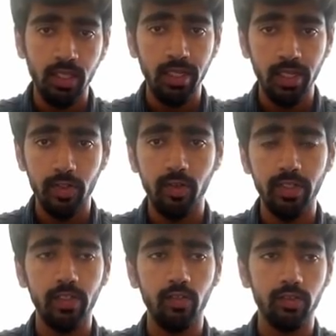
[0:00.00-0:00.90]

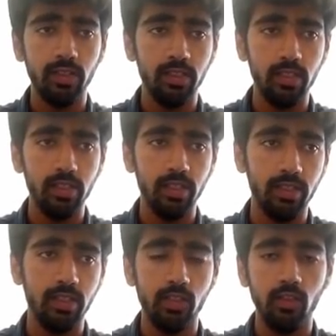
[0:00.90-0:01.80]
Electronic nose sensor
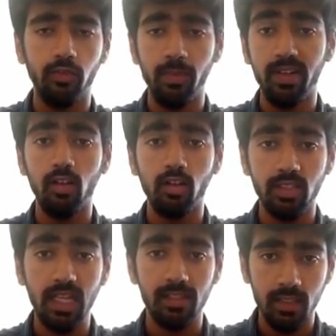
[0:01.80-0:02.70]
consists of a metal
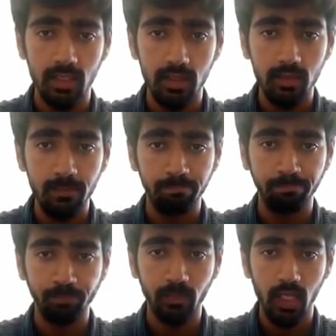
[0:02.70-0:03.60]
oxide sensor,
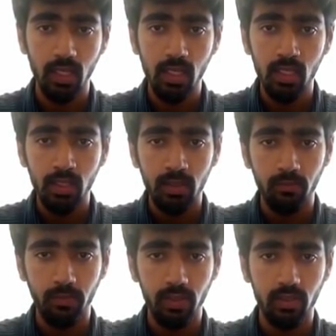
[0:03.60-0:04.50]

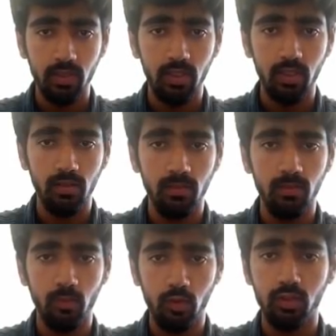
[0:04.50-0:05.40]
which in
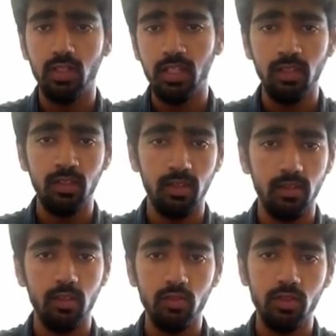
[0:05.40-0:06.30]
mostly
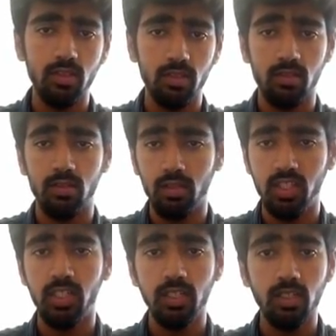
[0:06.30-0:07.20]
used is the
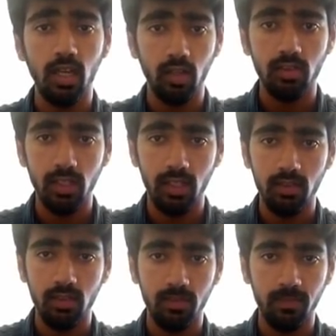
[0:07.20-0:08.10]
tin
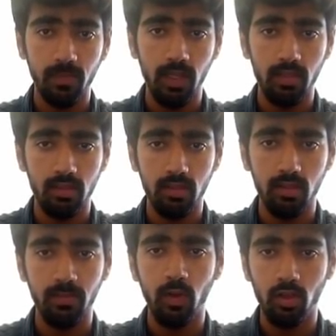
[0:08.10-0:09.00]
dioxide as
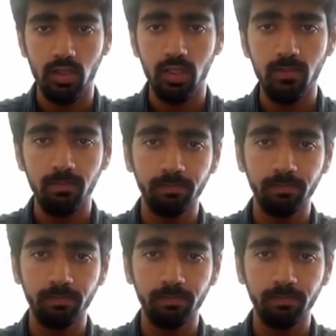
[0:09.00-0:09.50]
the oxide.